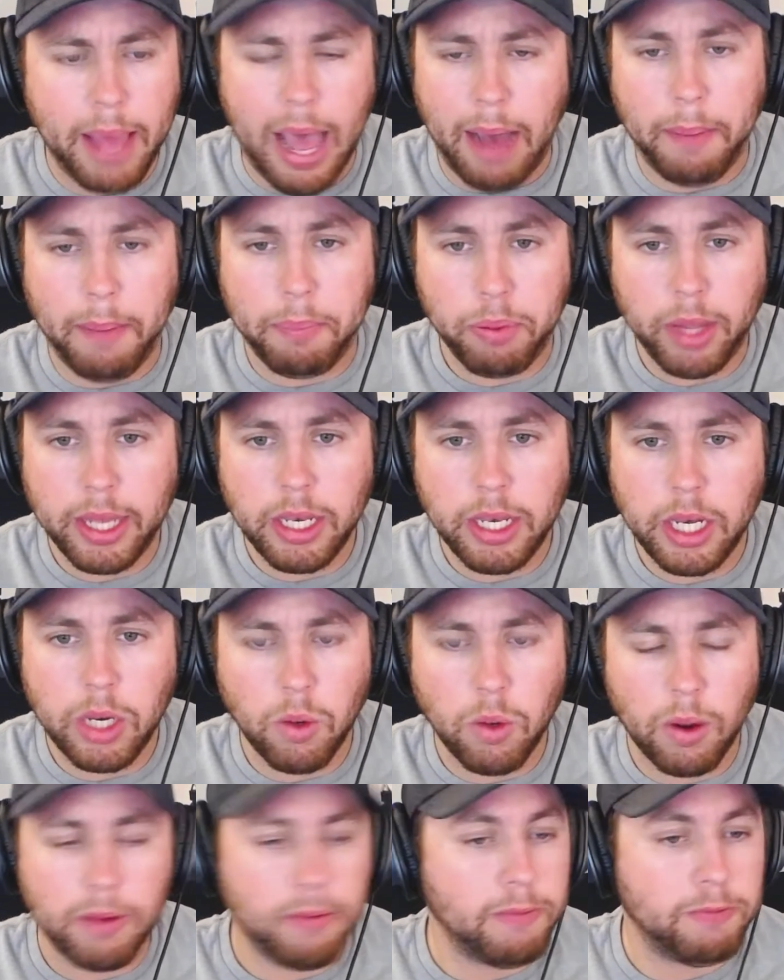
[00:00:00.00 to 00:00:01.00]
outplayed New
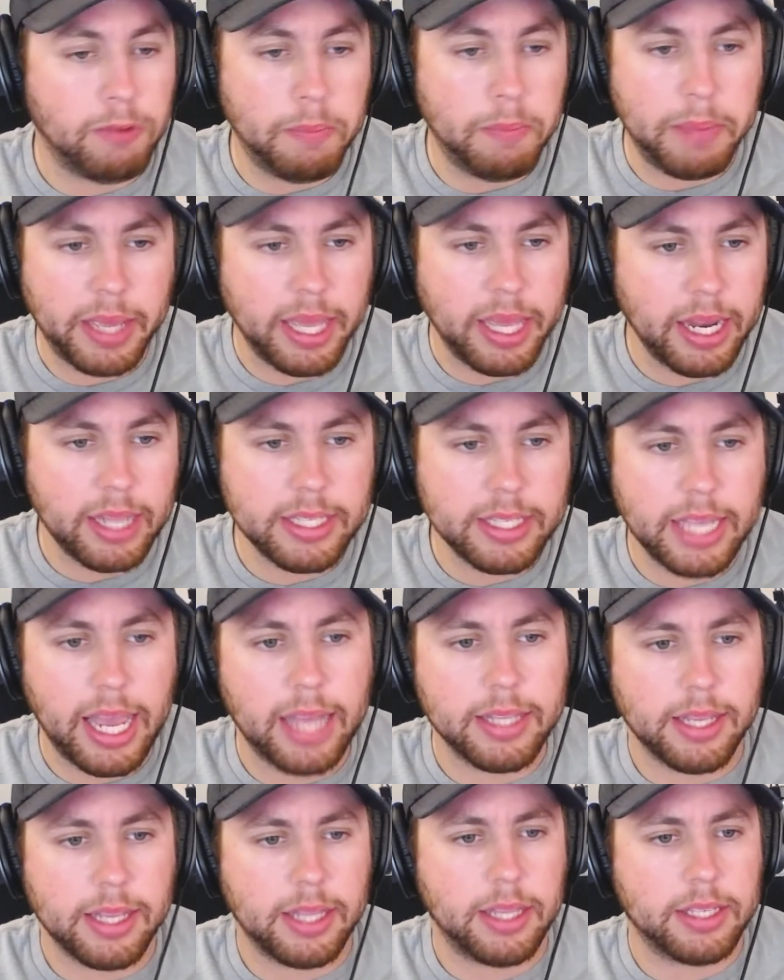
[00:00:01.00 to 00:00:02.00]
York from beginning to
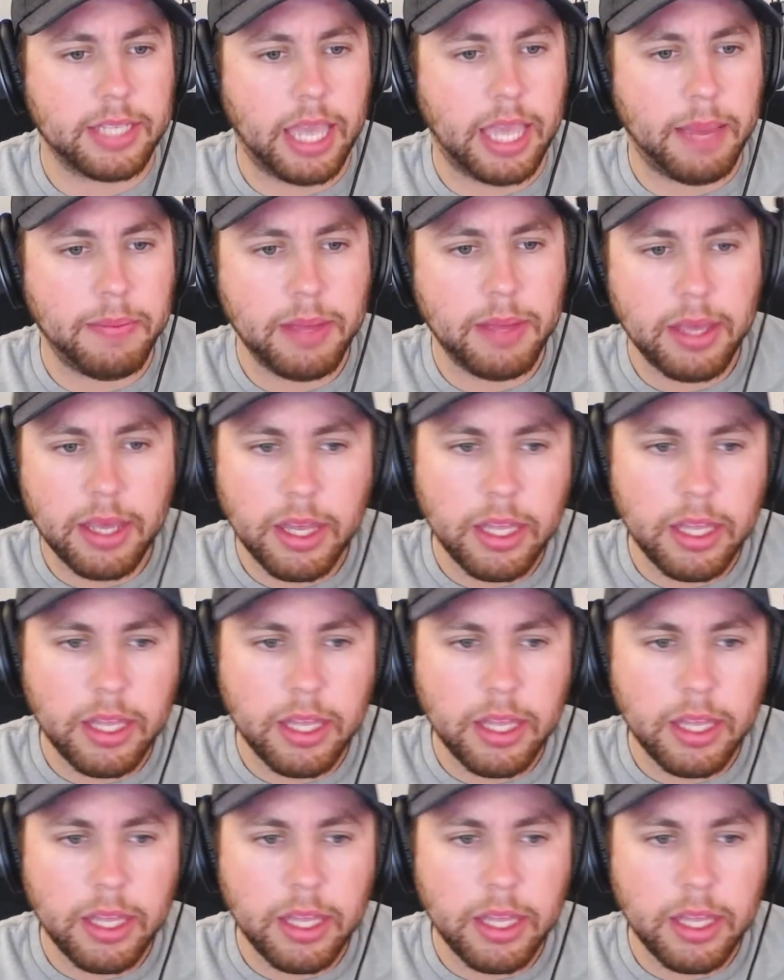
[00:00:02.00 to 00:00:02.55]
end in this game.